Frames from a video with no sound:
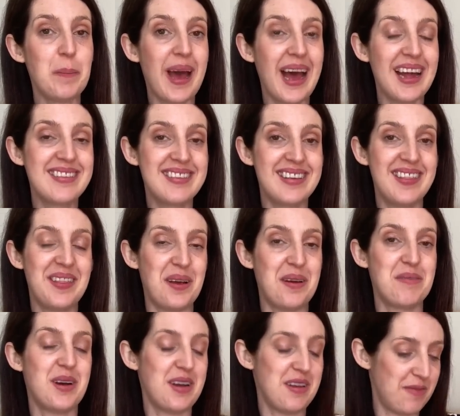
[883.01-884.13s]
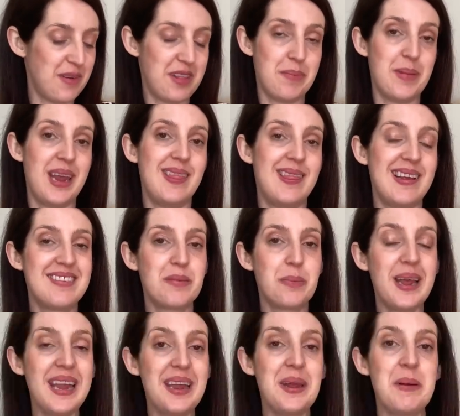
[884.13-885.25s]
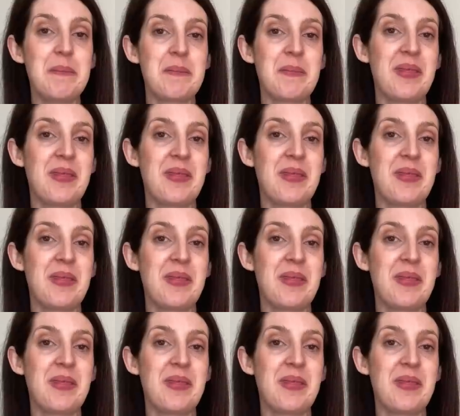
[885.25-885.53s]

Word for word: pattern that arrived with me this week.